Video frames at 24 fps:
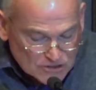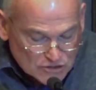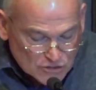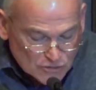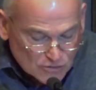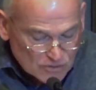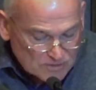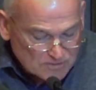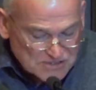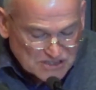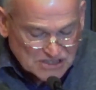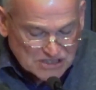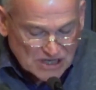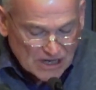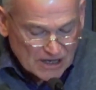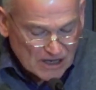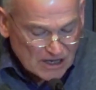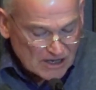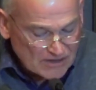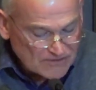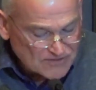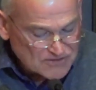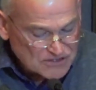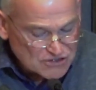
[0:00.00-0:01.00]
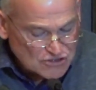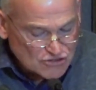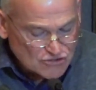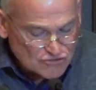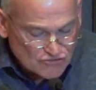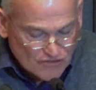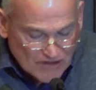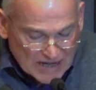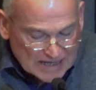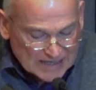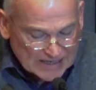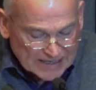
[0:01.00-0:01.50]
to observe
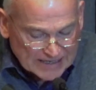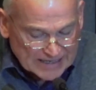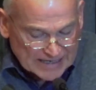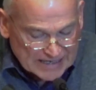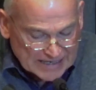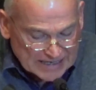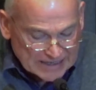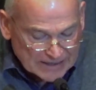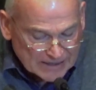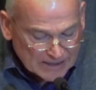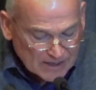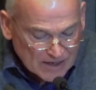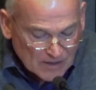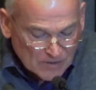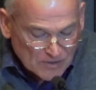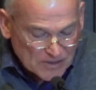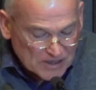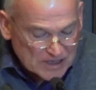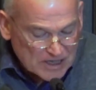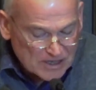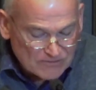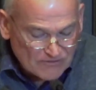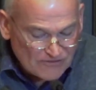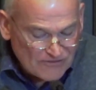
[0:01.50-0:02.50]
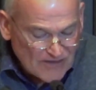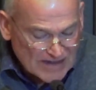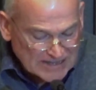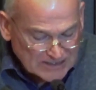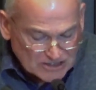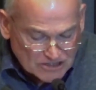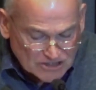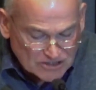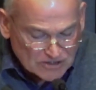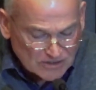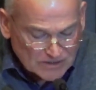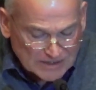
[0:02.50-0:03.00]
strictly the
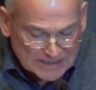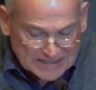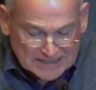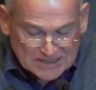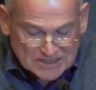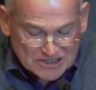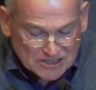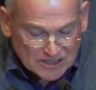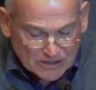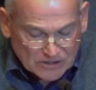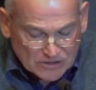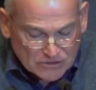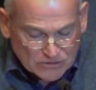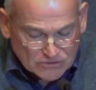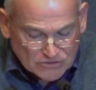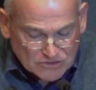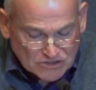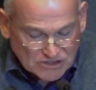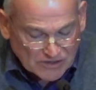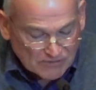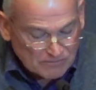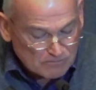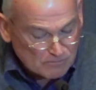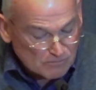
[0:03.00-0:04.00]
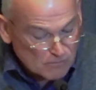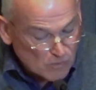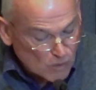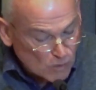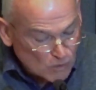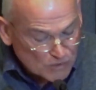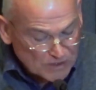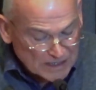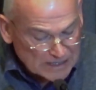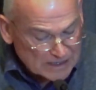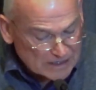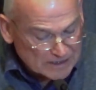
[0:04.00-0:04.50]
conventional interludes of
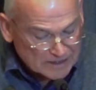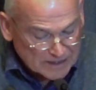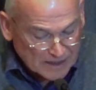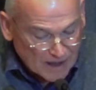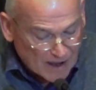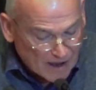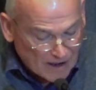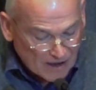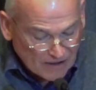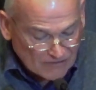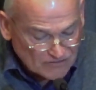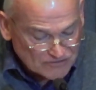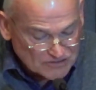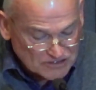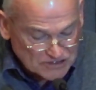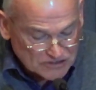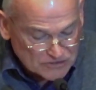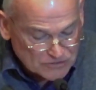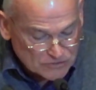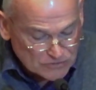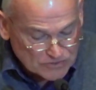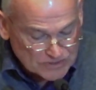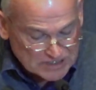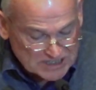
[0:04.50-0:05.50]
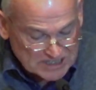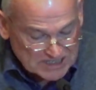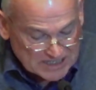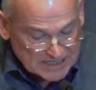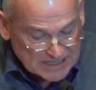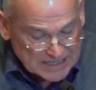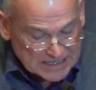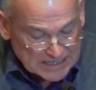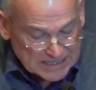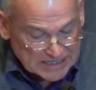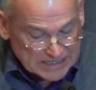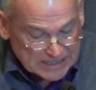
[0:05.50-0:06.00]
morning and afternoon
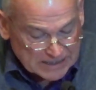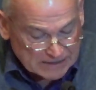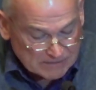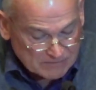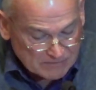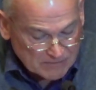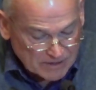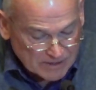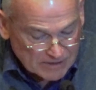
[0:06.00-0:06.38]
tea,